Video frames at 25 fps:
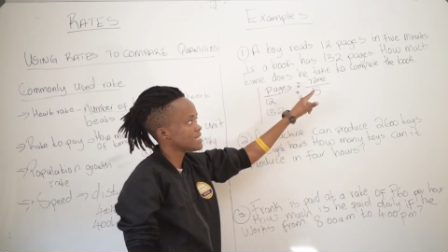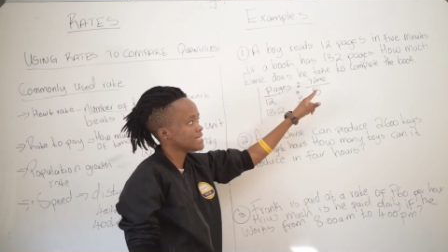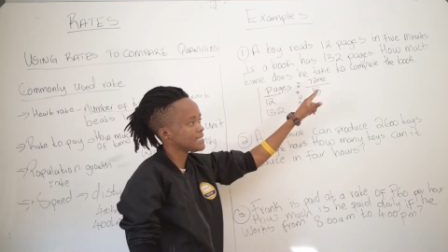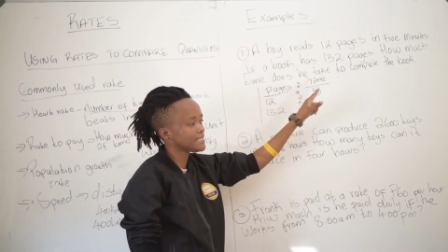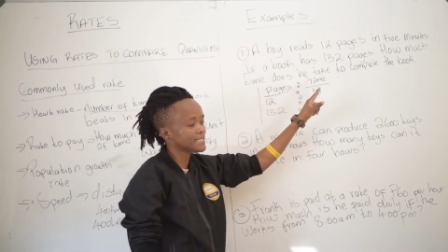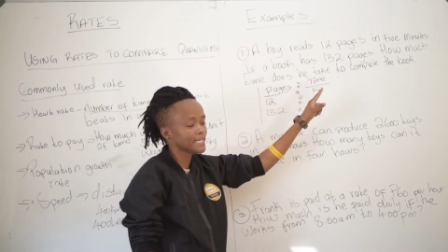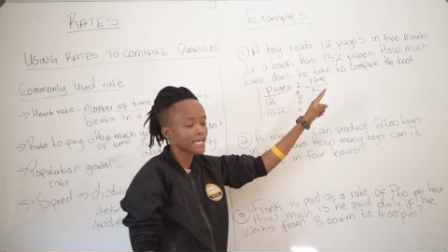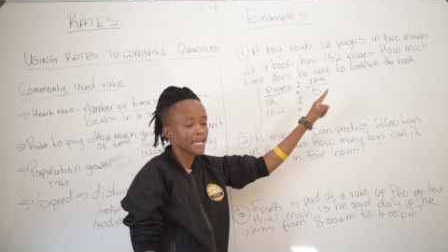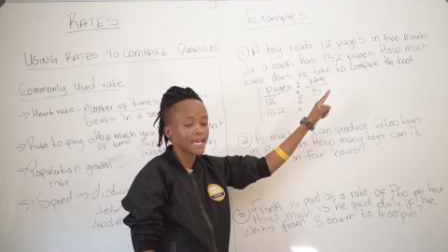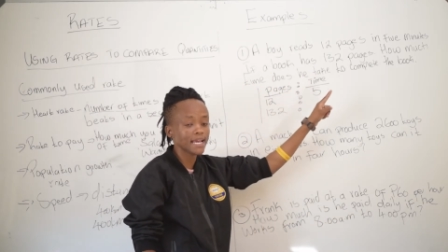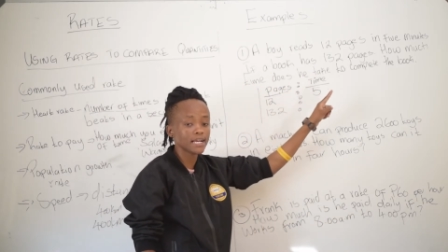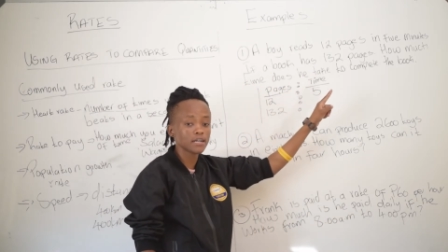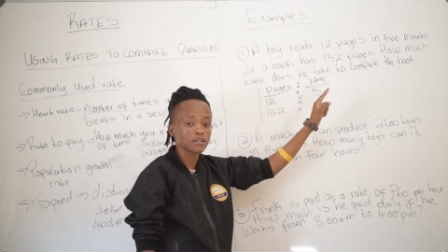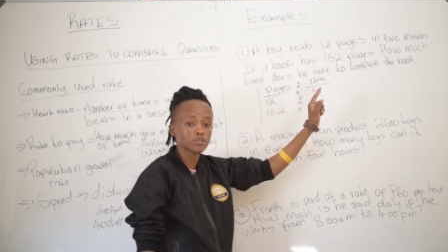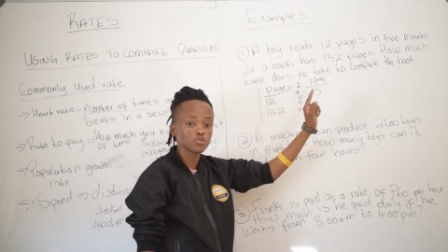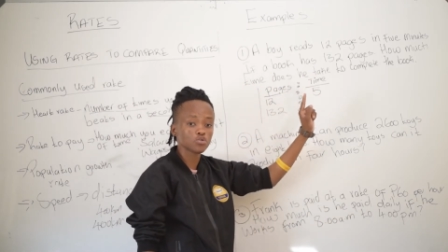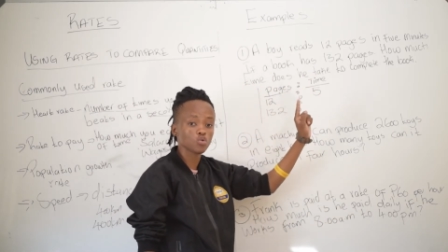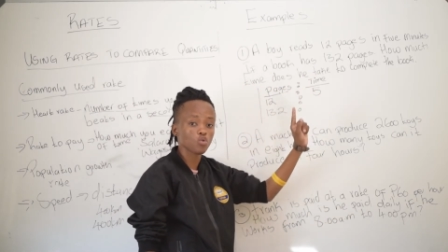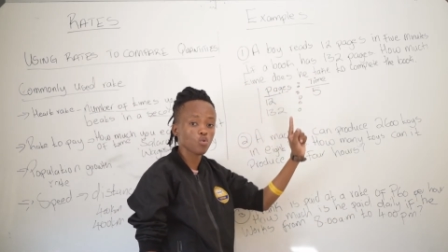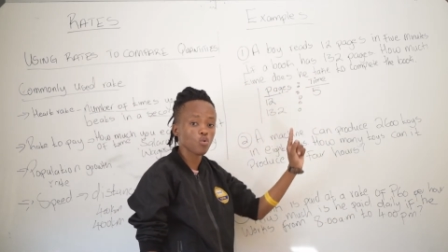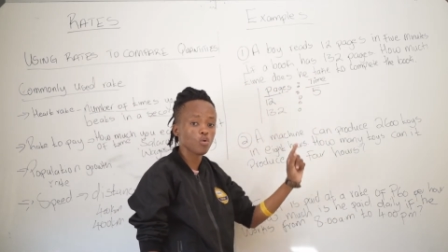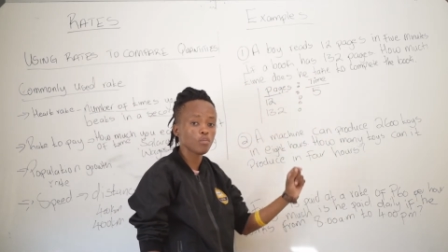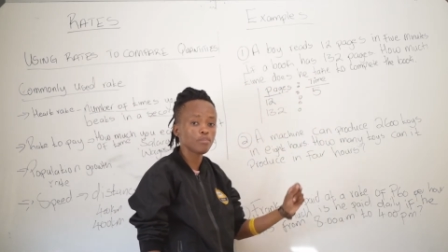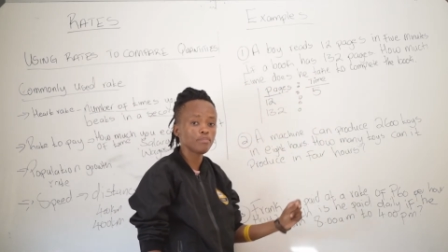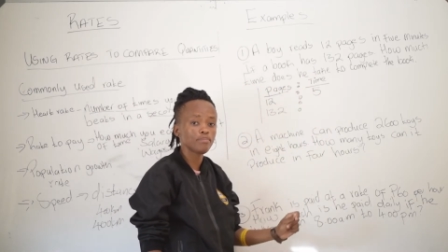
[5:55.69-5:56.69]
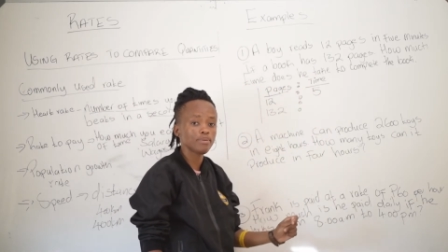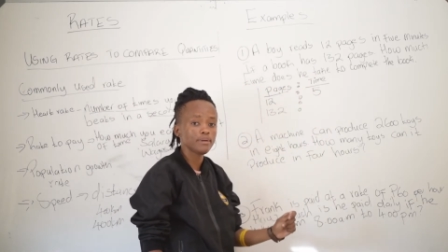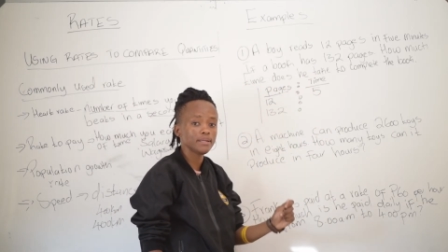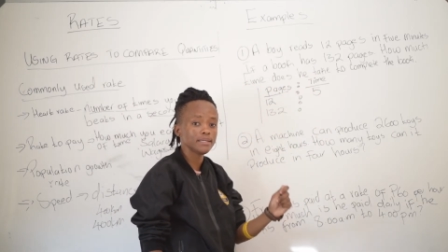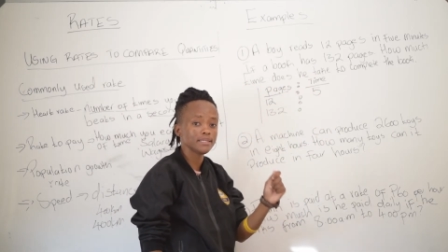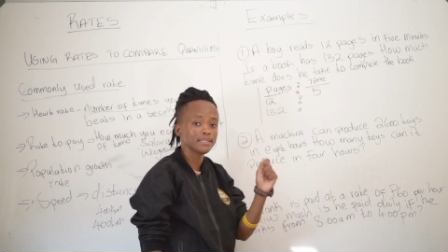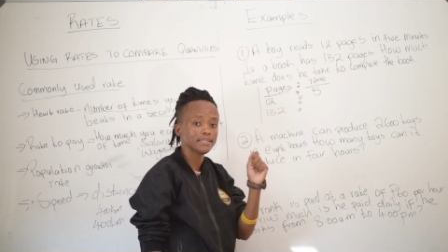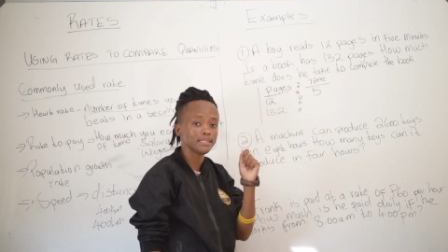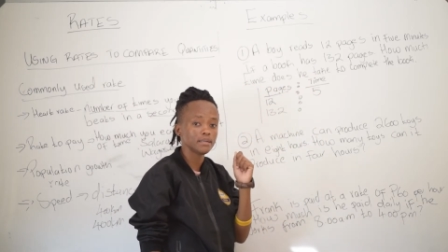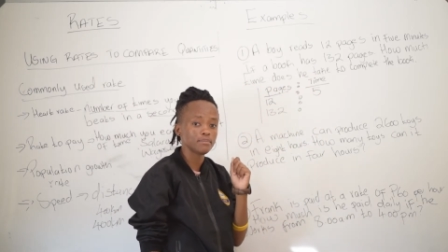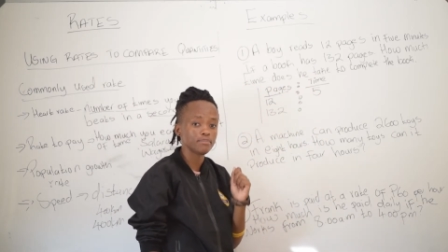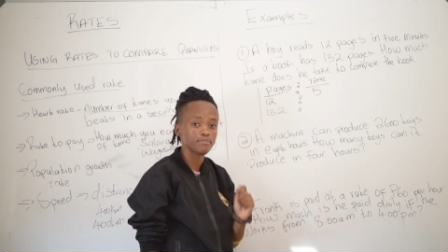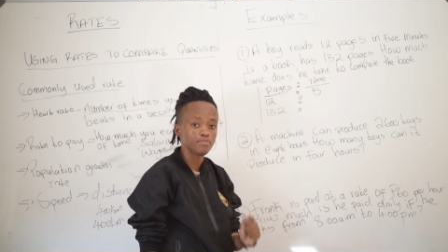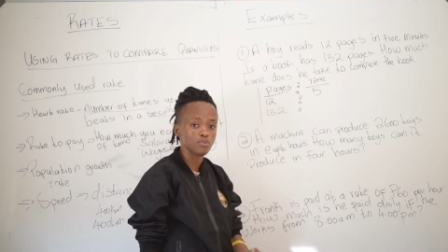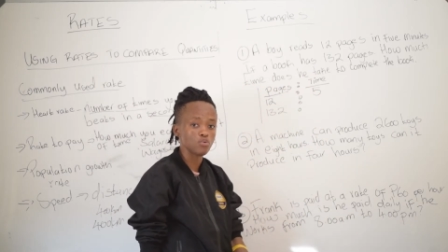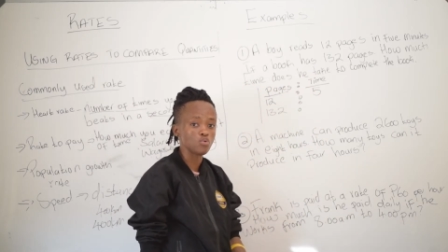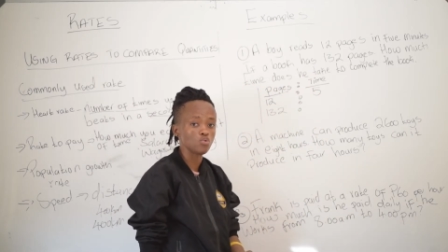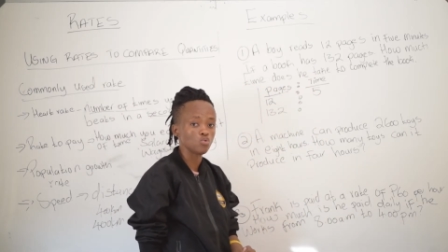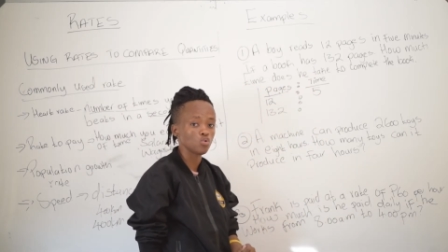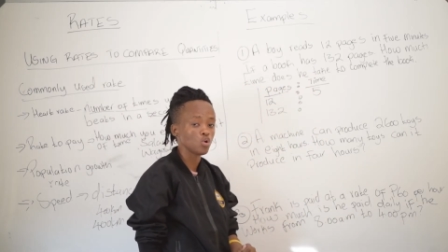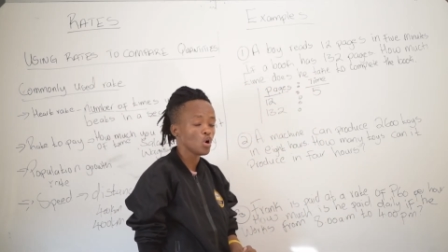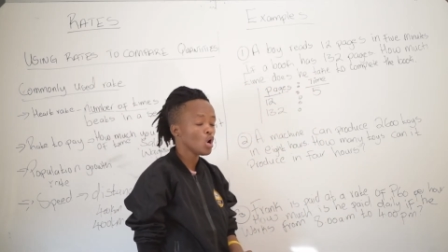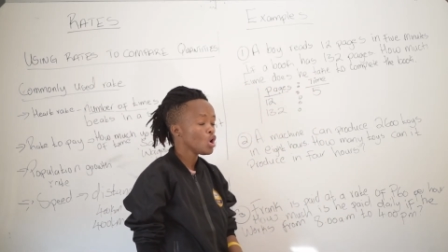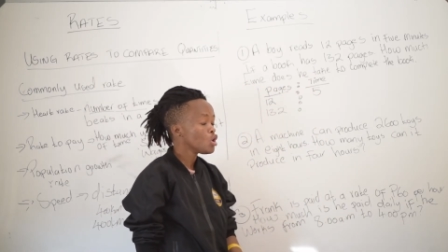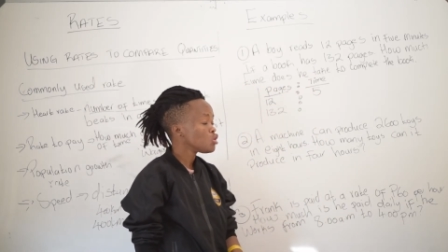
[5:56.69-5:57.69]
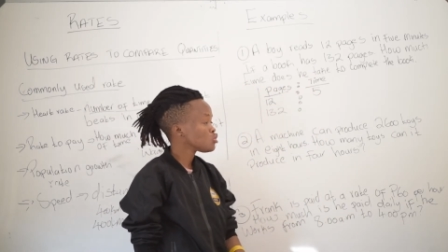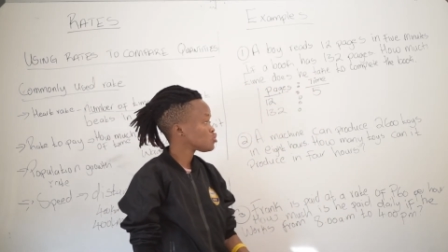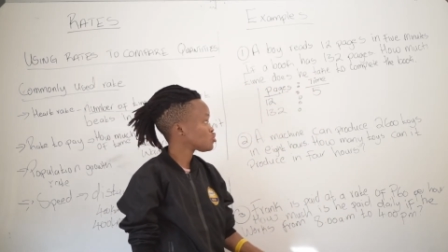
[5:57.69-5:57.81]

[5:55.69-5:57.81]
he take to complete the book?